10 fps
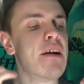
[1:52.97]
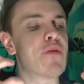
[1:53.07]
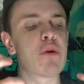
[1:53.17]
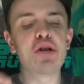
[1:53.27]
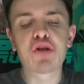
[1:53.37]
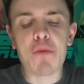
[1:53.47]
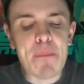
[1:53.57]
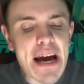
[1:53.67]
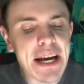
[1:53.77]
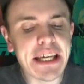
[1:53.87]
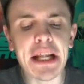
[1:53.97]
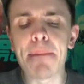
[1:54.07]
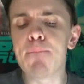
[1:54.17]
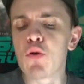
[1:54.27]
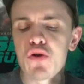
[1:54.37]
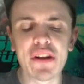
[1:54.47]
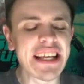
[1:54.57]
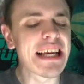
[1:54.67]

very dramatic and emotionally